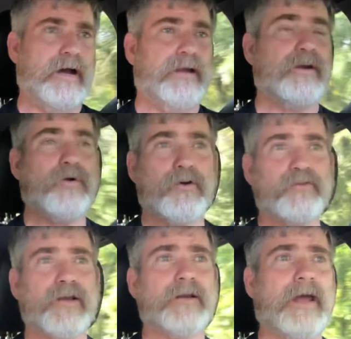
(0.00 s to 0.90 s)
And of course,
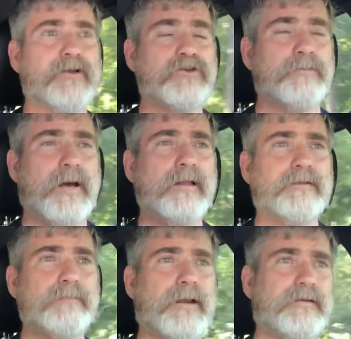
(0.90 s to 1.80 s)
the International
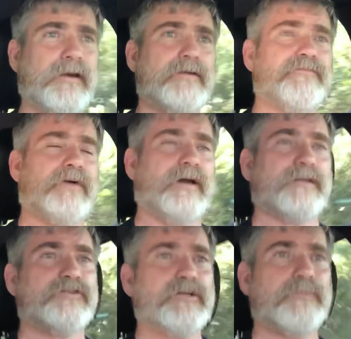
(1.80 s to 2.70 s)
Monetary Fund,
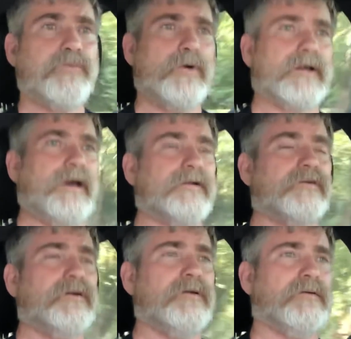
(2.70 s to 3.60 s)
as she had pointed out in
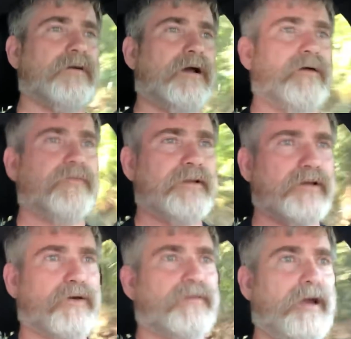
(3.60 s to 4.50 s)
her
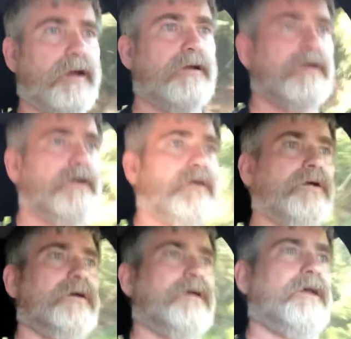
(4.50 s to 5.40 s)
video there,
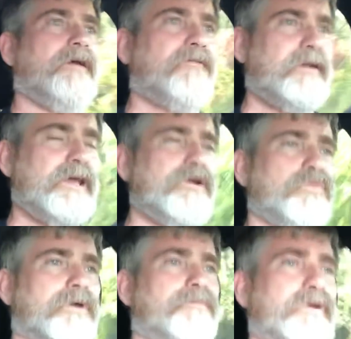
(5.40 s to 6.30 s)
if he
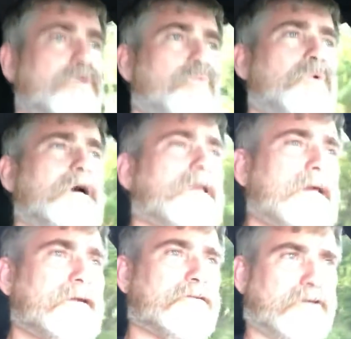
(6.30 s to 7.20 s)
would be
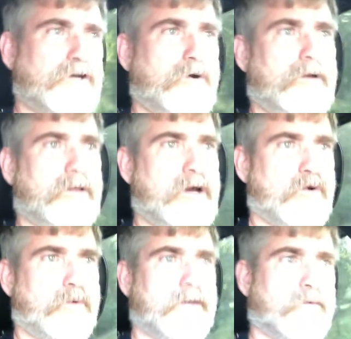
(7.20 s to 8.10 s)
willing to go
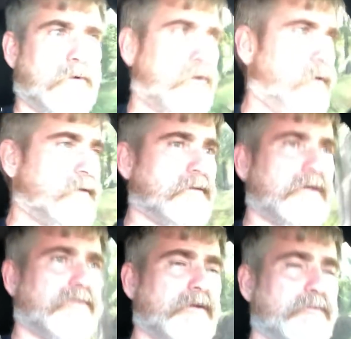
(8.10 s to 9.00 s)
along with it, we're going to
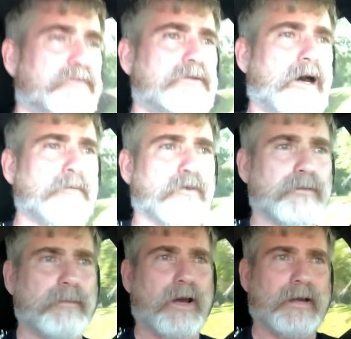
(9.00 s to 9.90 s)
give him double the
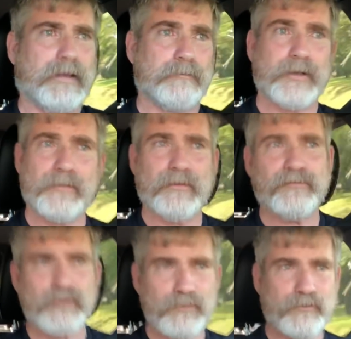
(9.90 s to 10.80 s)
money. But he
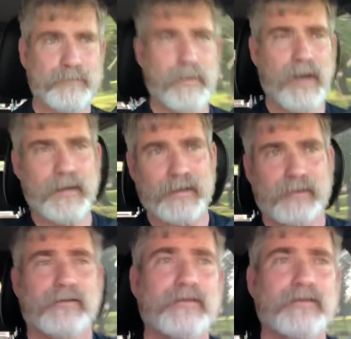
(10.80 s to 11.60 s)
refused the money